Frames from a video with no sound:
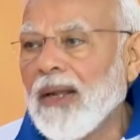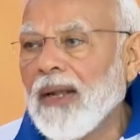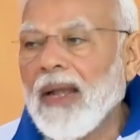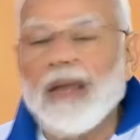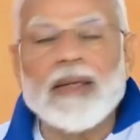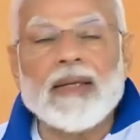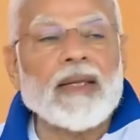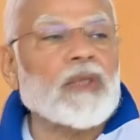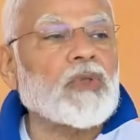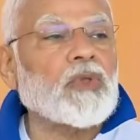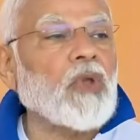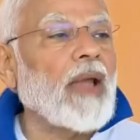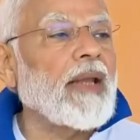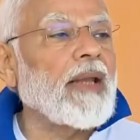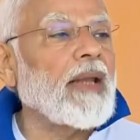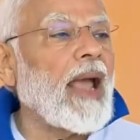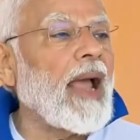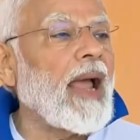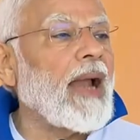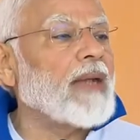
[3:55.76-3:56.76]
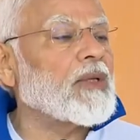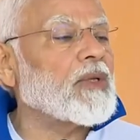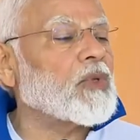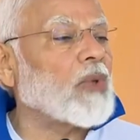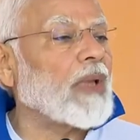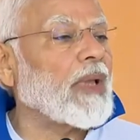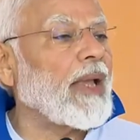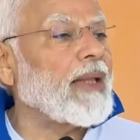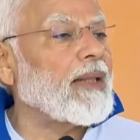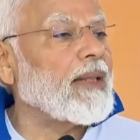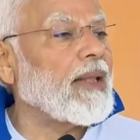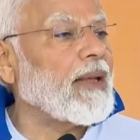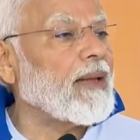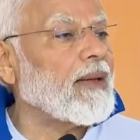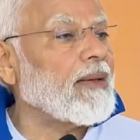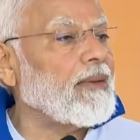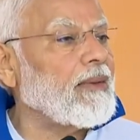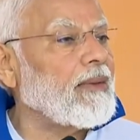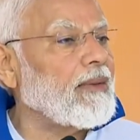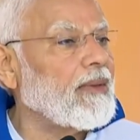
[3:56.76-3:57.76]
Let us join hands together
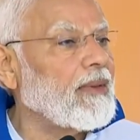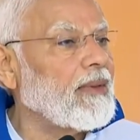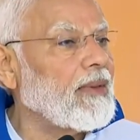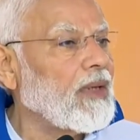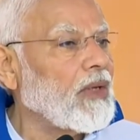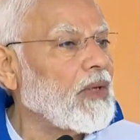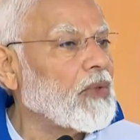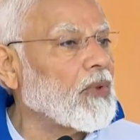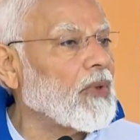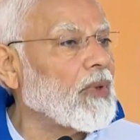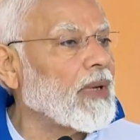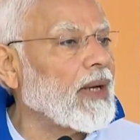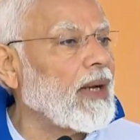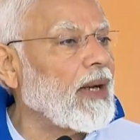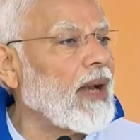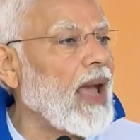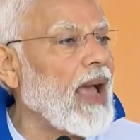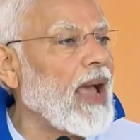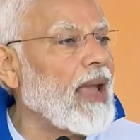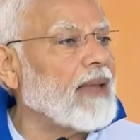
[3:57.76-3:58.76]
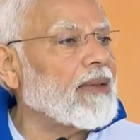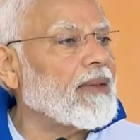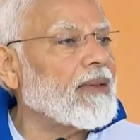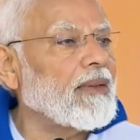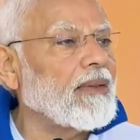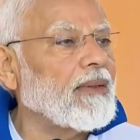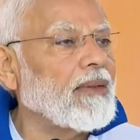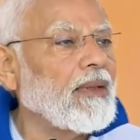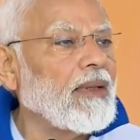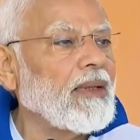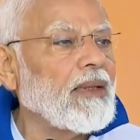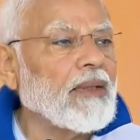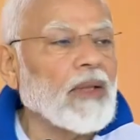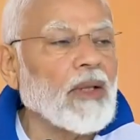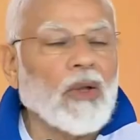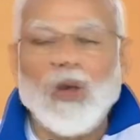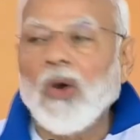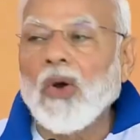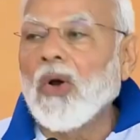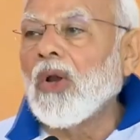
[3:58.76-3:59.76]
to realize
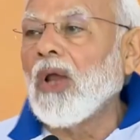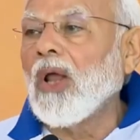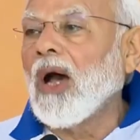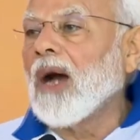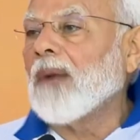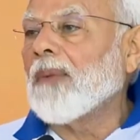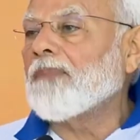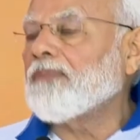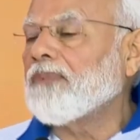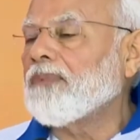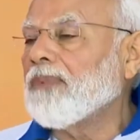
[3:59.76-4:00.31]
the goal of